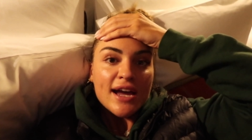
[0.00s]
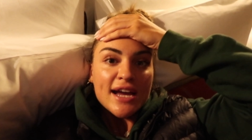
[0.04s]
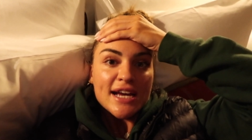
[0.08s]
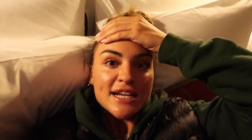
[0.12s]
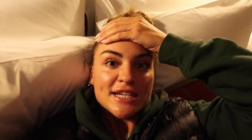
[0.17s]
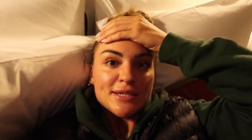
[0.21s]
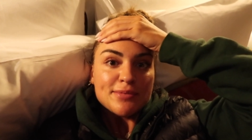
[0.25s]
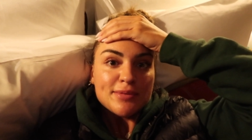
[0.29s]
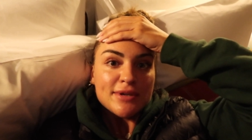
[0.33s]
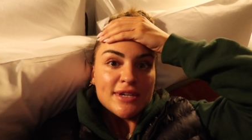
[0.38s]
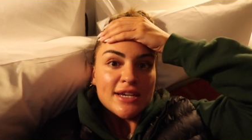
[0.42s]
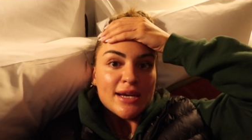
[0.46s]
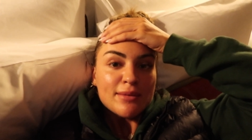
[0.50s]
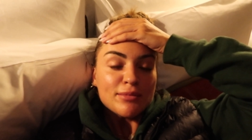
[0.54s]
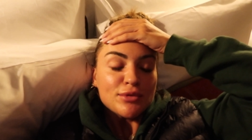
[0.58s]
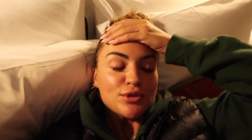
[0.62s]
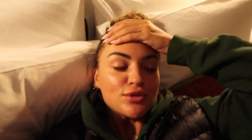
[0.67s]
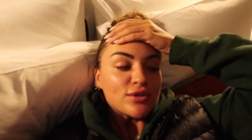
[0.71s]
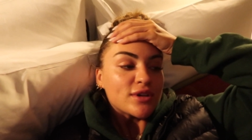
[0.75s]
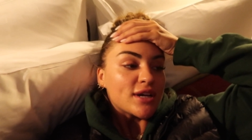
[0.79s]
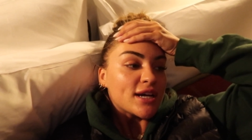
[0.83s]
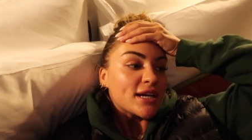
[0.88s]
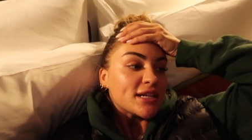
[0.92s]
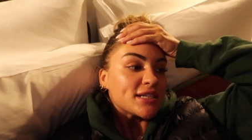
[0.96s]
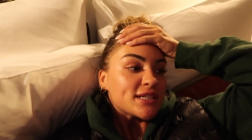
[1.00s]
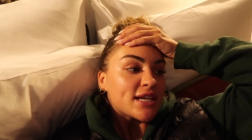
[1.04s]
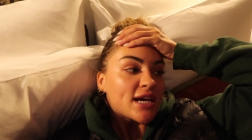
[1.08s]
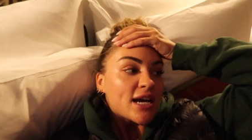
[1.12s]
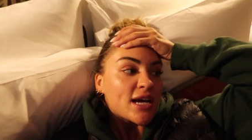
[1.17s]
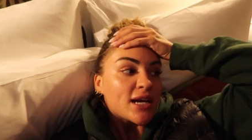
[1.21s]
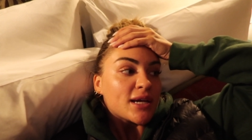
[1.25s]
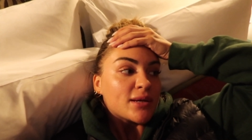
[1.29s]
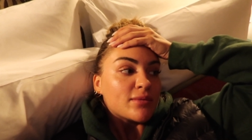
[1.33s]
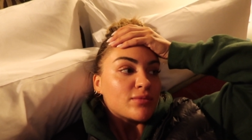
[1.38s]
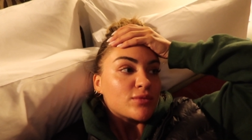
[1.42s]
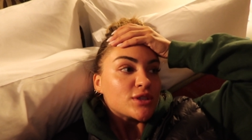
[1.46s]
8 p.m. UK
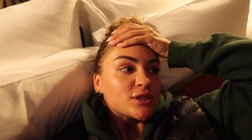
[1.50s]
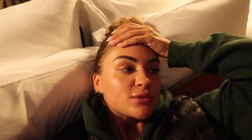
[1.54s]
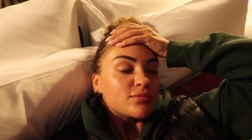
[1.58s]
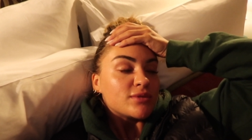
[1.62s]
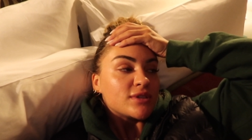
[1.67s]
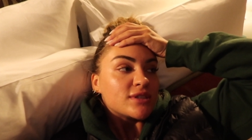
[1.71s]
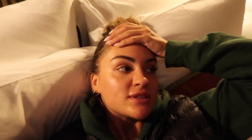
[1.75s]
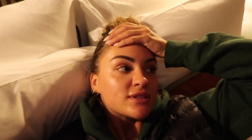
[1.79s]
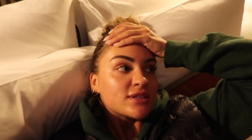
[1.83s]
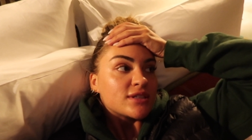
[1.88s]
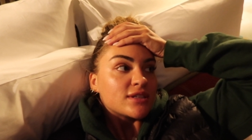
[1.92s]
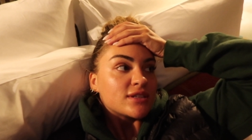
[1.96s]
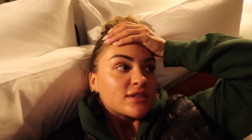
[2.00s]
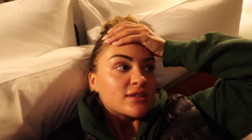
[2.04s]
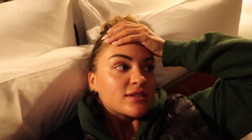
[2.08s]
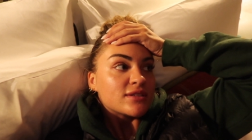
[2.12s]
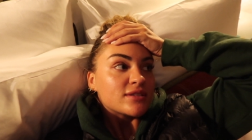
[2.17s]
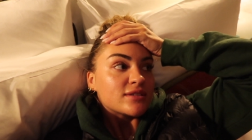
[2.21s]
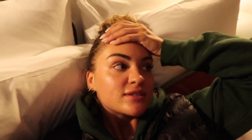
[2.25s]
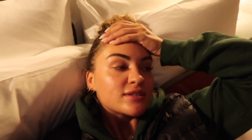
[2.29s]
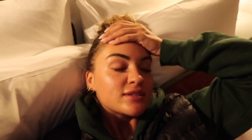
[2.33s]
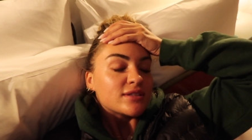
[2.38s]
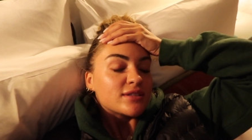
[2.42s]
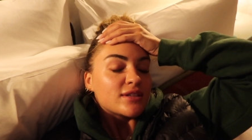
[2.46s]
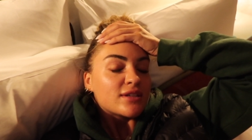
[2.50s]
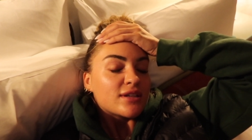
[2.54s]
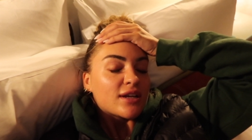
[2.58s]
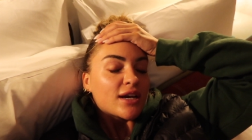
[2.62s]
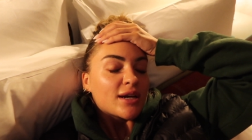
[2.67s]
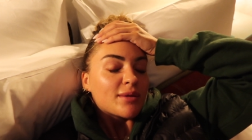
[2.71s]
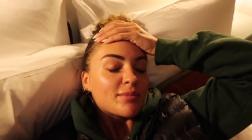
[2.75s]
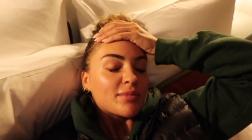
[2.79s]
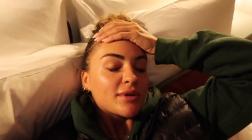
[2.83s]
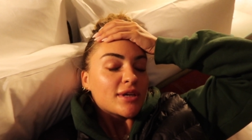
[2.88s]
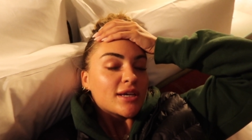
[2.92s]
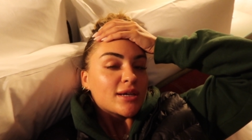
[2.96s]
time, which means it is
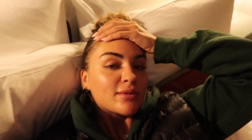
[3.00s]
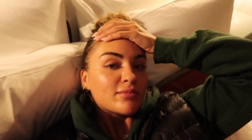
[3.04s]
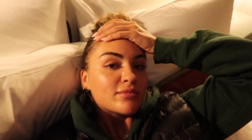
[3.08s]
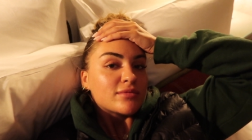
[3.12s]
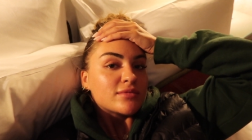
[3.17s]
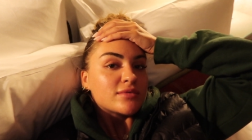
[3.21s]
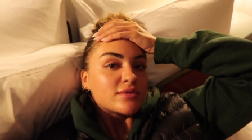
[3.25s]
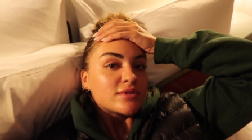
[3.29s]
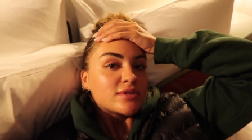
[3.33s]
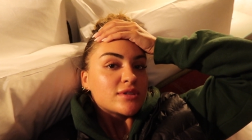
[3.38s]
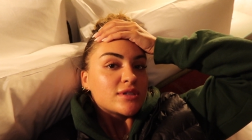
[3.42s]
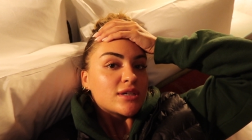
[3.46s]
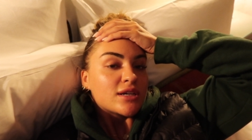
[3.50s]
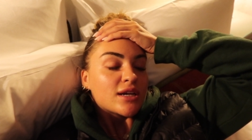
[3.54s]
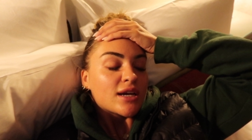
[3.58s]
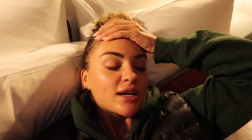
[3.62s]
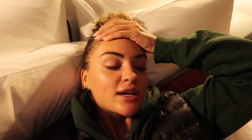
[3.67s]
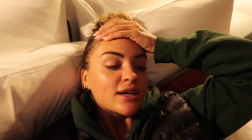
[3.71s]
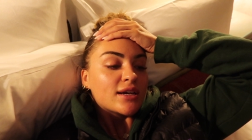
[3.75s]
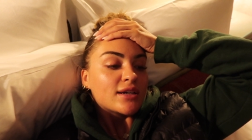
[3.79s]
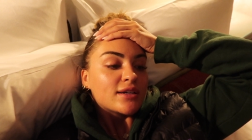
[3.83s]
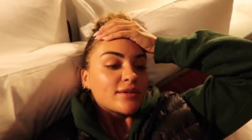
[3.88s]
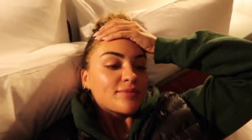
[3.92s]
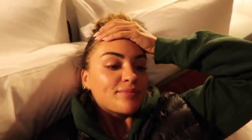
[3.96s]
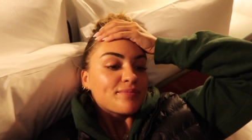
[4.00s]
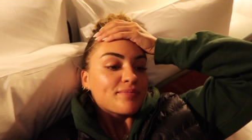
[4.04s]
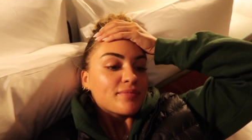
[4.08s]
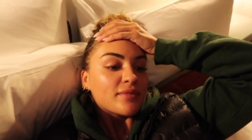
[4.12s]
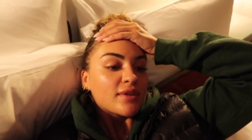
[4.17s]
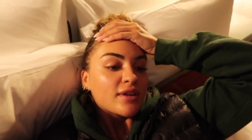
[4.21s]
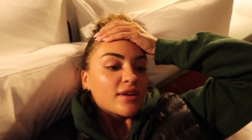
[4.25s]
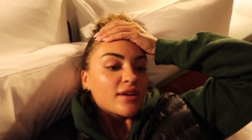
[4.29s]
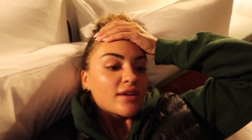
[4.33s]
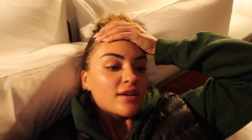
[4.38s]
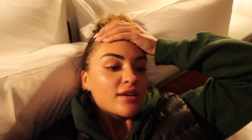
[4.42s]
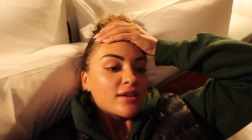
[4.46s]
9 p.m. DK.
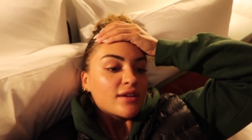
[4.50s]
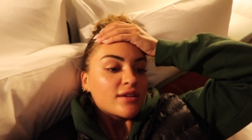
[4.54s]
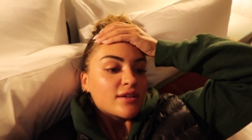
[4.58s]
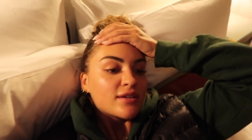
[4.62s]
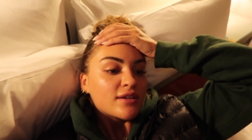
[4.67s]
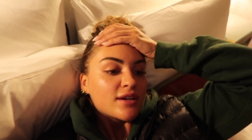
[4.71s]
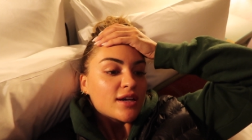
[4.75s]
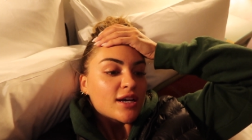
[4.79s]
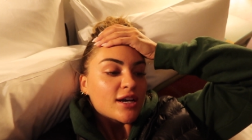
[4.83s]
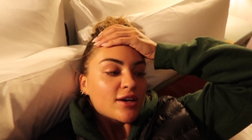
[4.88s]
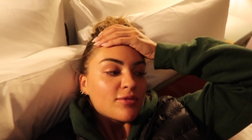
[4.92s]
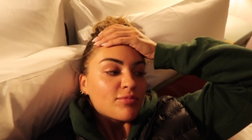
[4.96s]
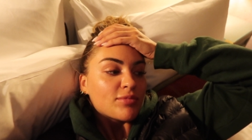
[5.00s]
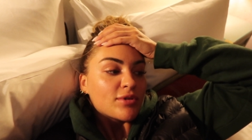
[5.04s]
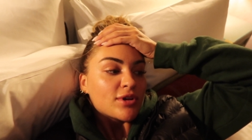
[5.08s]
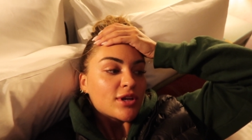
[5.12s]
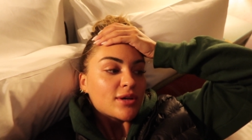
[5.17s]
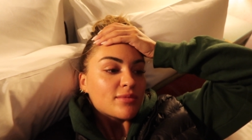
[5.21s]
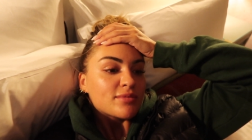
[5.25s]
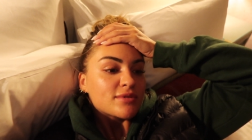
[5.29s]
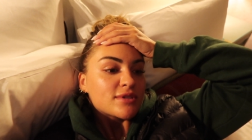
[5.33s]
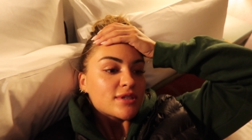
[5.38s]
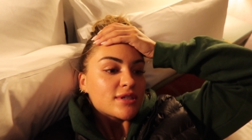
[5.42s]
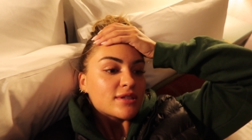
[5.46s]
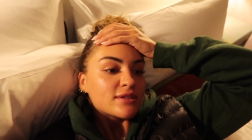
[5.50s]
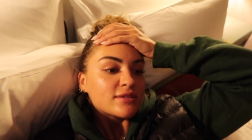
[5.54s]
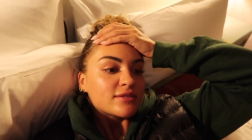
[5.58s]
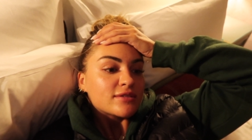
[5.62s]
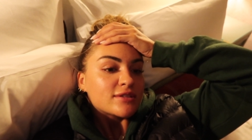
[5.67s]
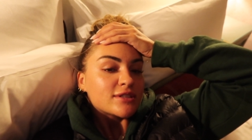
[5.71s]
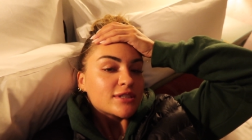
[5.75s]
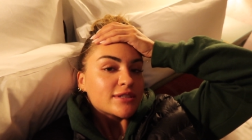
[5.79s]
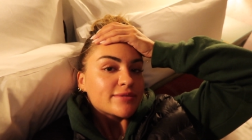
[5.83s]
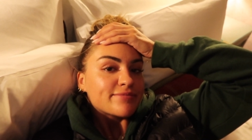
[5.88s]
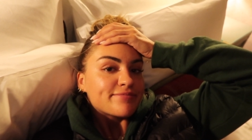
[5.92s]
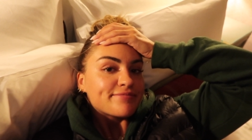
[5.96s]
I've been up
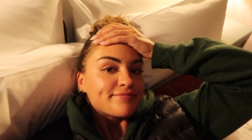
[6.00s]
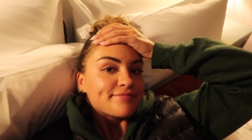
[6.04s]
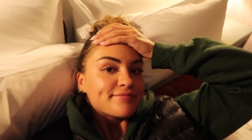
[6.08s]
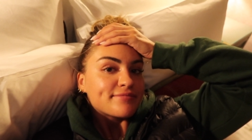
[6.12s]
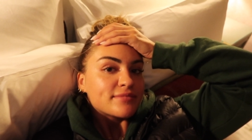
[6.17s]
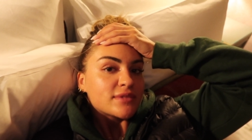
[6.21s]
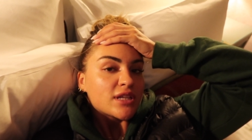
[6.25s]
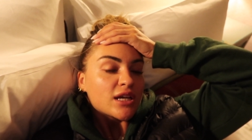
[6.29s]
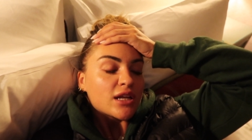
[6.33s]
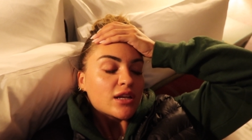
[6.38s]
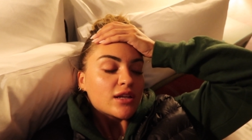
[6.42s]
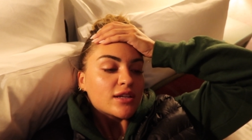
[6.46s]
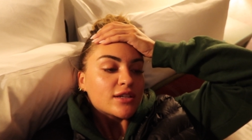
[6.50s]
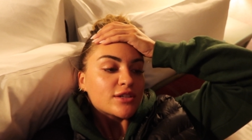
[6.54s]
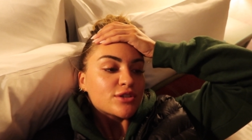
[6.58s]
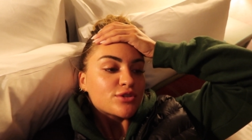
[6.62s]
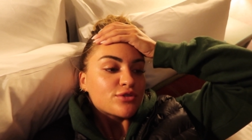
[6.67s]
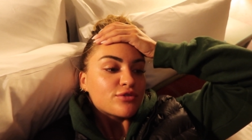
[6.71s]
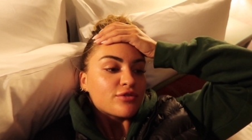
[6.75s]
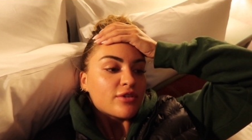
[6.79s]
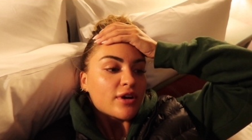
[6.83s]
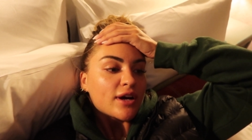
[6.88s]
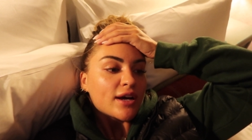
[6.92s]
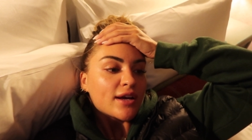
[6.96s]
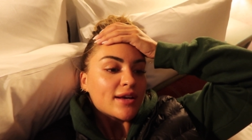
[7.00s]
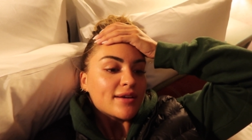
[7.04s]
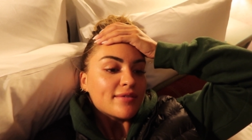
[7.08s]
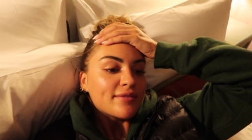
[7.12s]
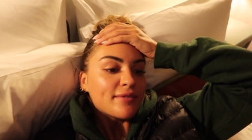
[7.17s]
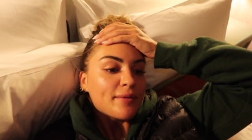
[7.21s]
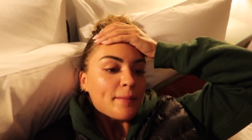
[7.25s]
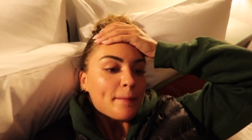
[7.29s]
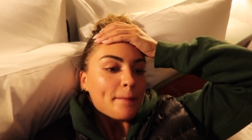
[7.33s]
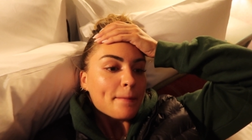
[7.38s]
since a little to 5.